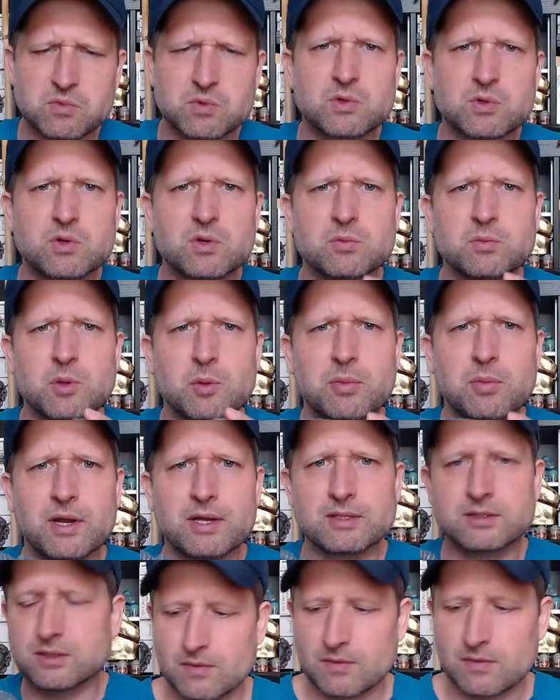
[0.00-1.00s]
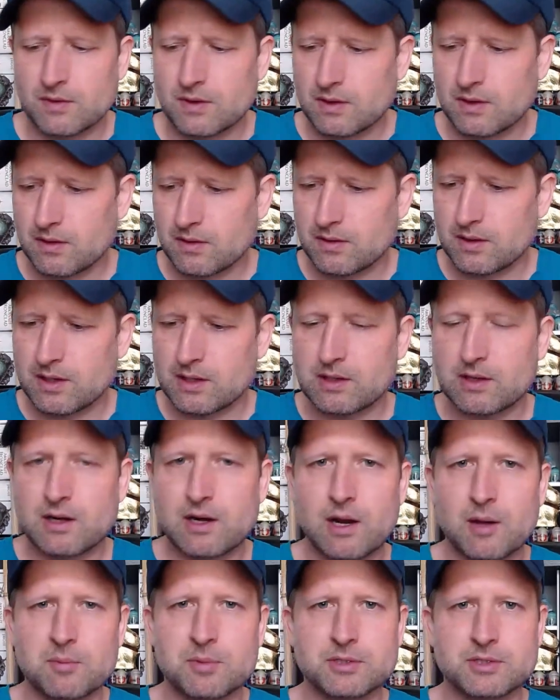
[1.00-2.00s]
Could be plastic. That
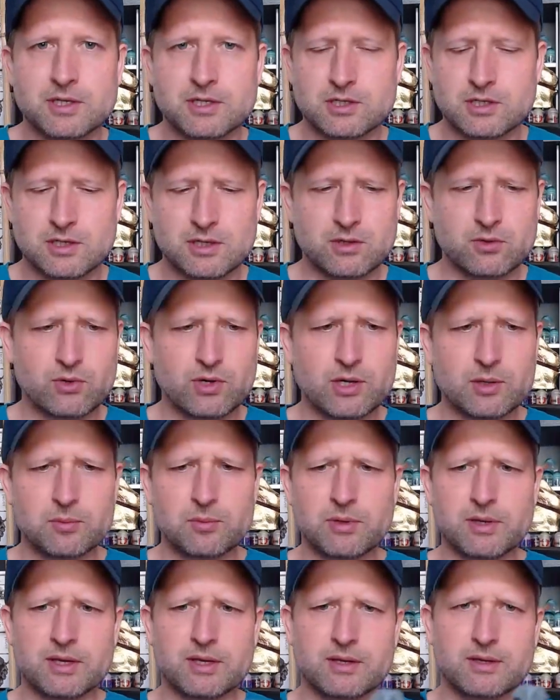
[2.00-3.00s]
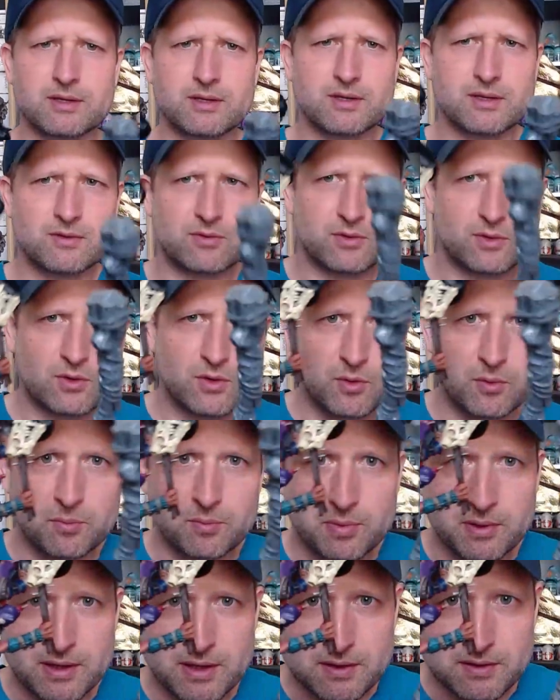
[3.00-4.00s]
club is actually really big. If you
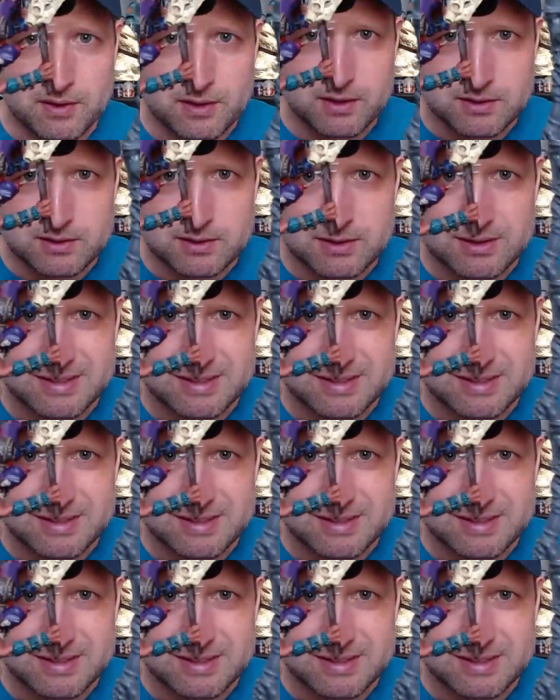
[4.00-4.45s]
compare this,